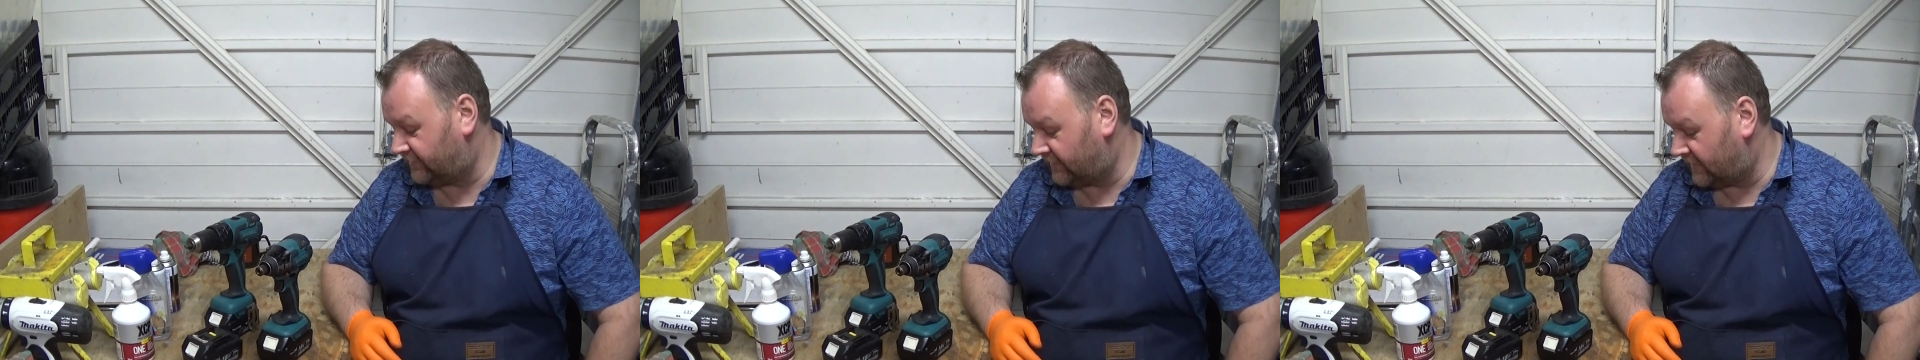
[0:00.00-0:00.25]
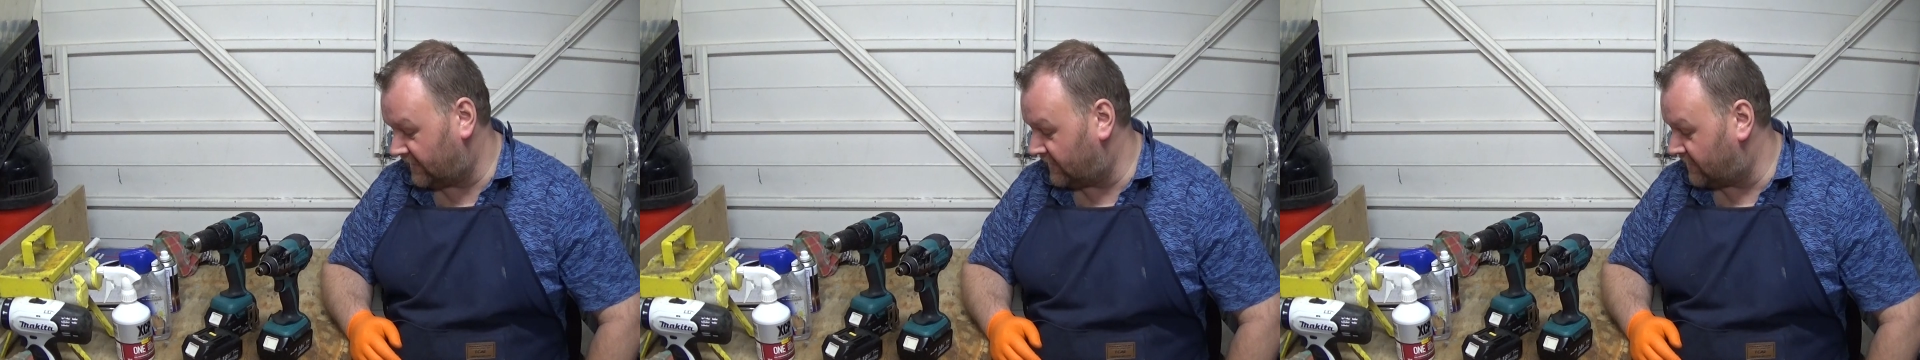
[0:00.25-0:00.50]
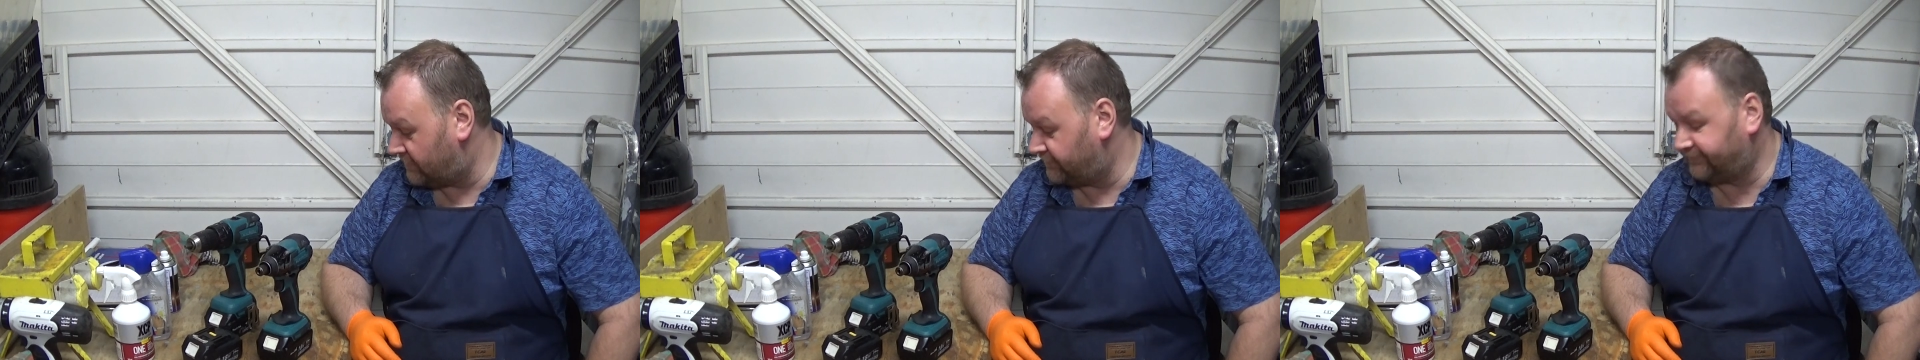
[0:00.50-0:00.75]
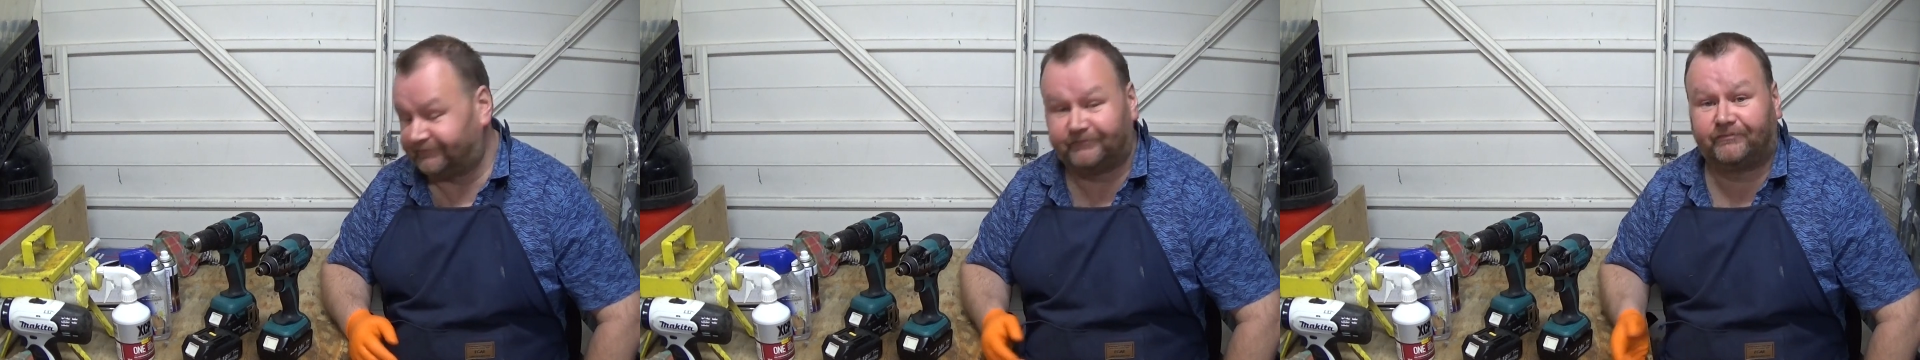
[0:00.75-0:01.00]
and
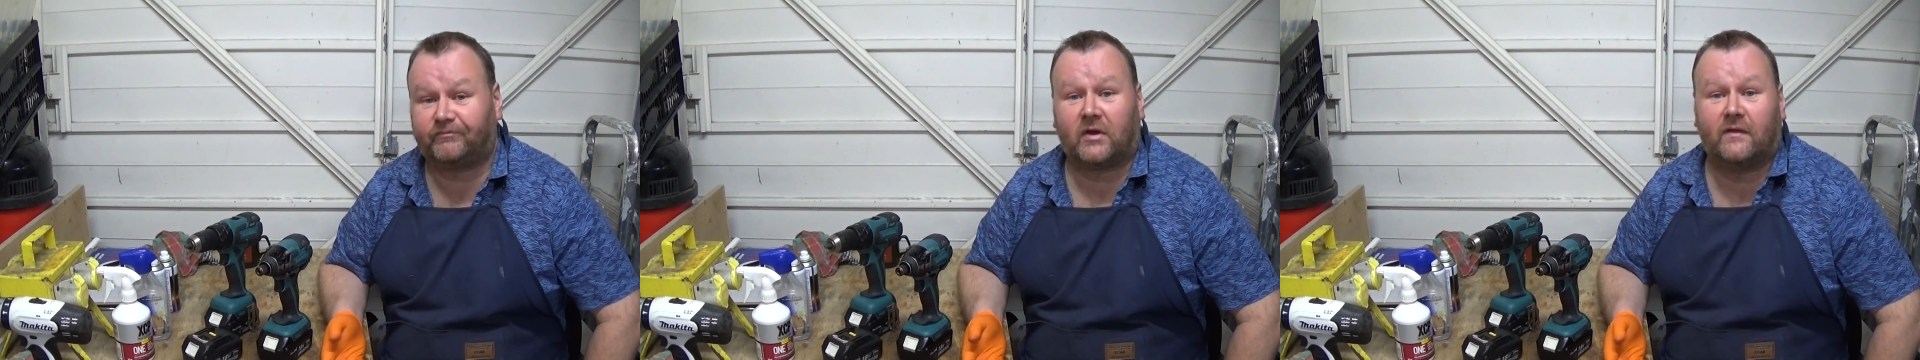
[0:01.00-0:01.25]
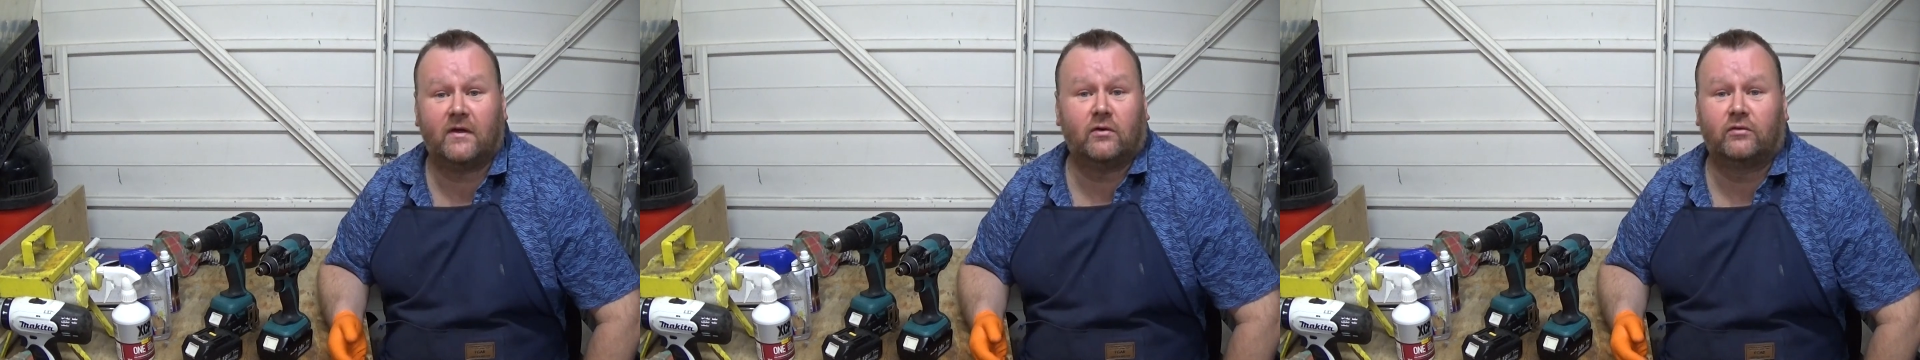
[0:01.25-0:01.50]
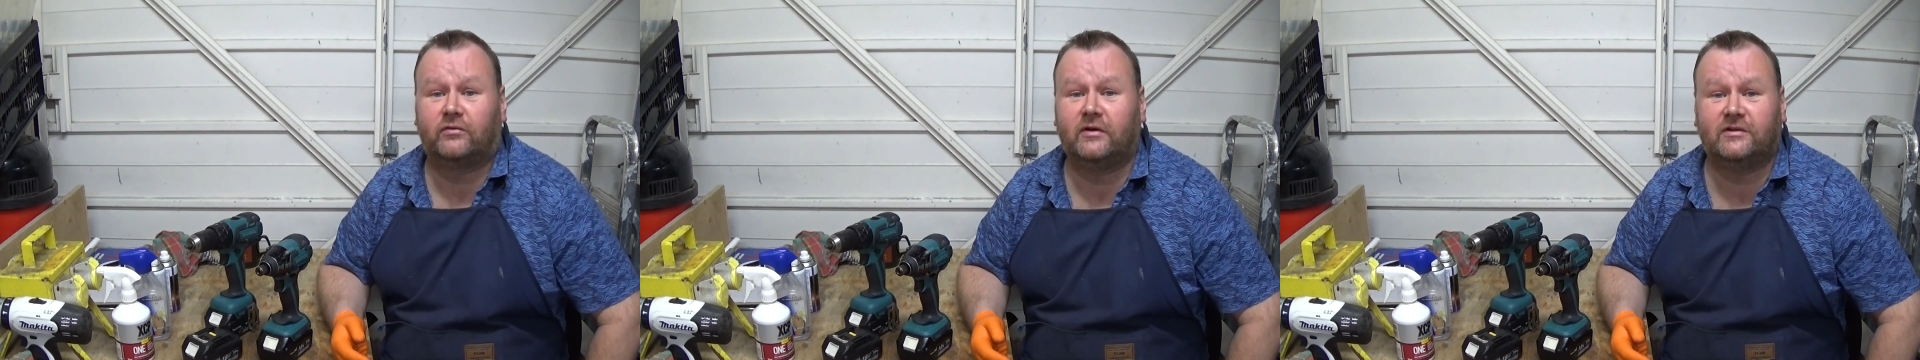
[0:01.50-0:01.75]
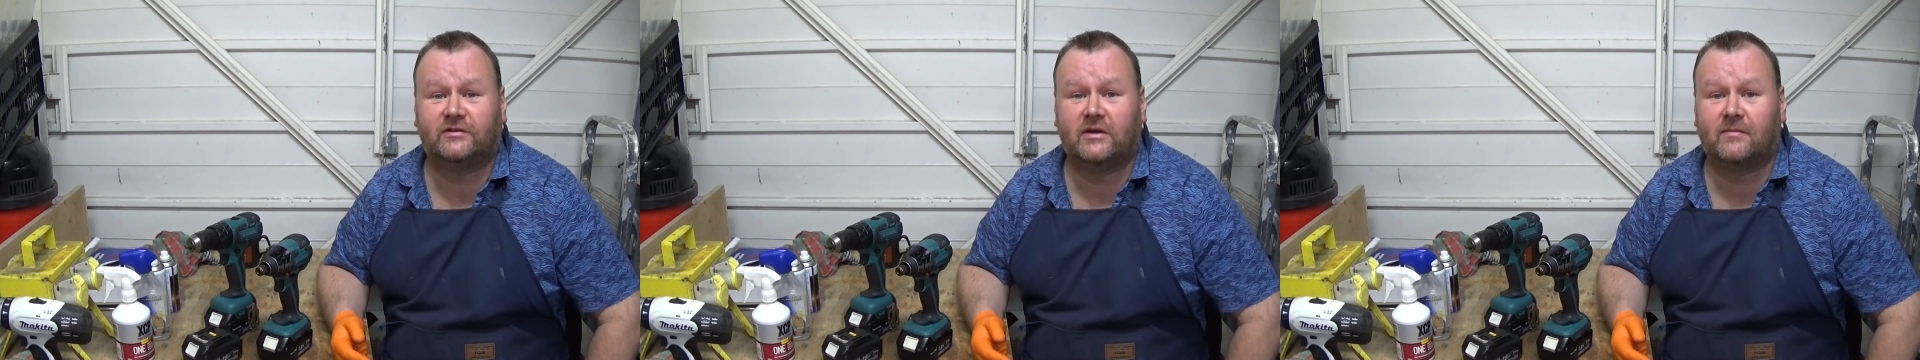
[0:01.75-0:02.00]
they all three
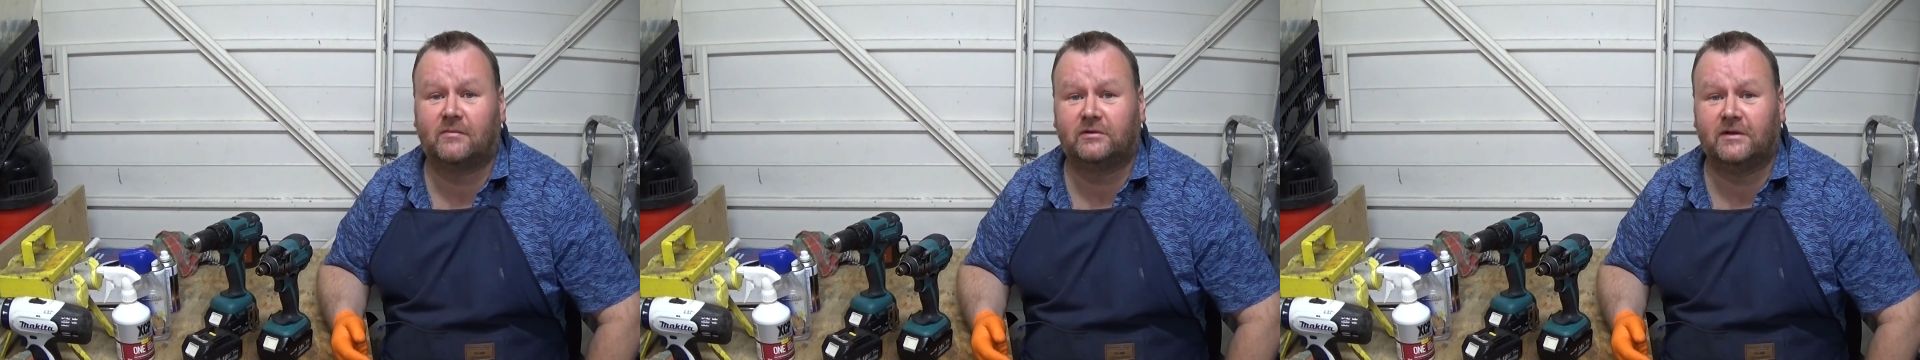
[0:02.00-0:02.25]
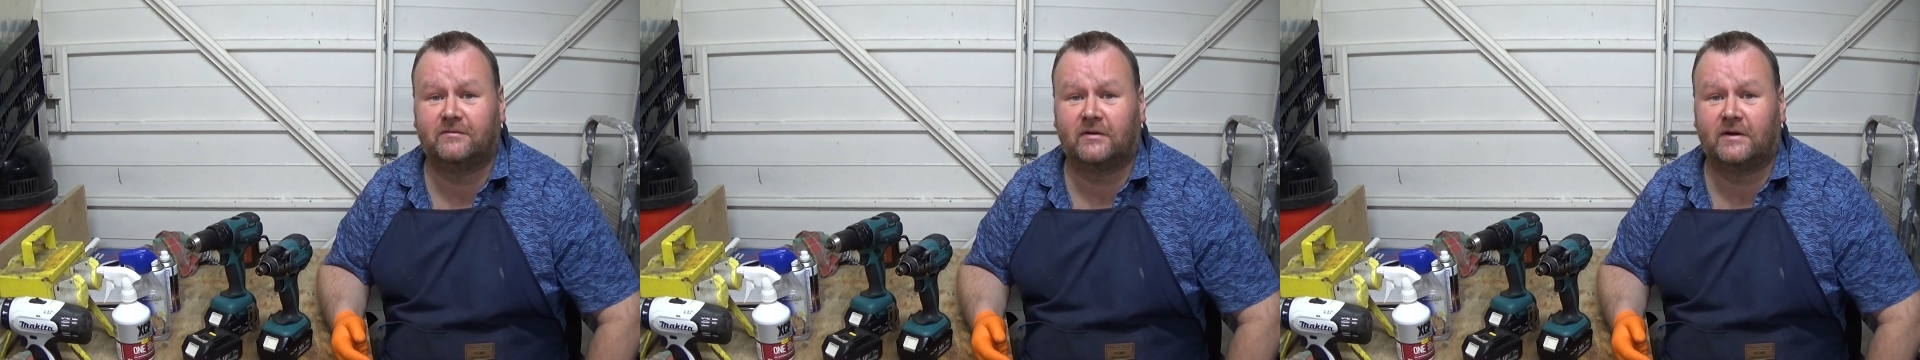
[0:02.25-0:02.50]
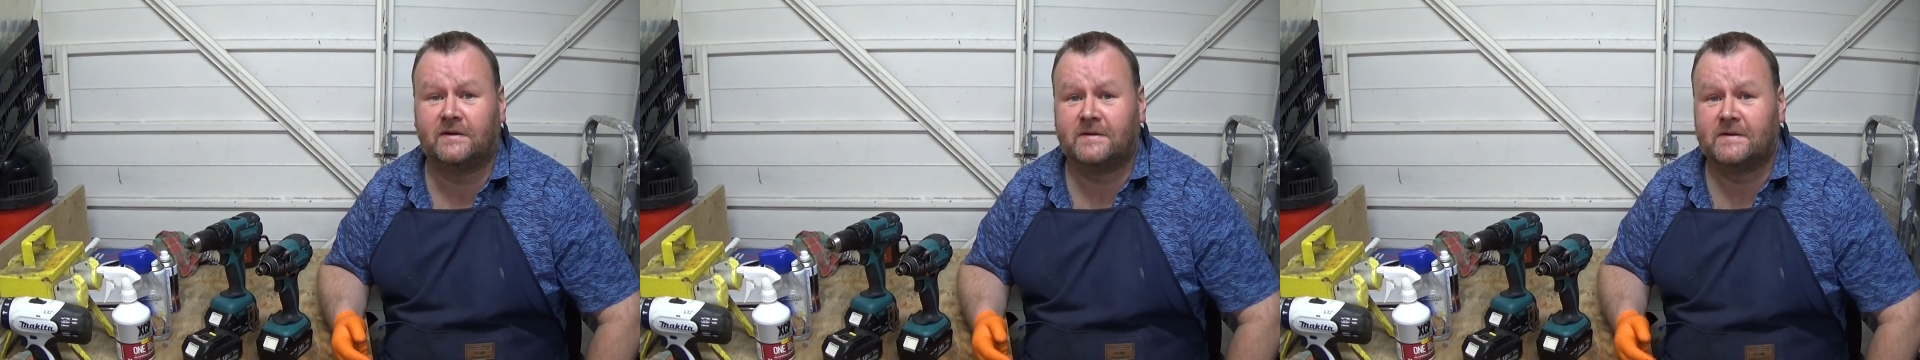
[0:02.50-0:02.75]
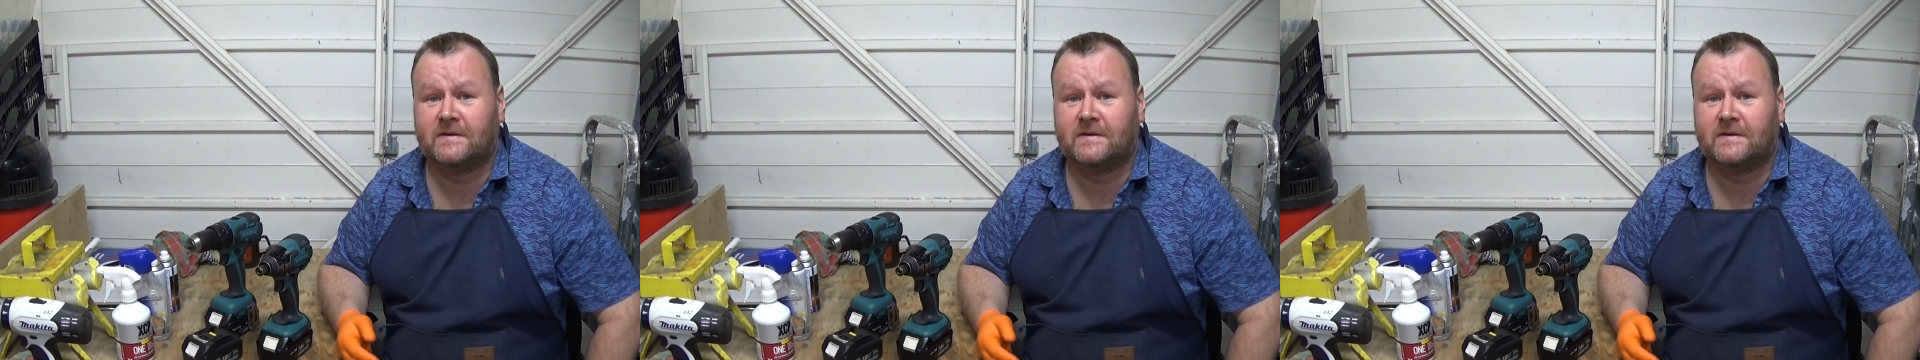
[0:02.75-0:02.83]
seem absolutely fine.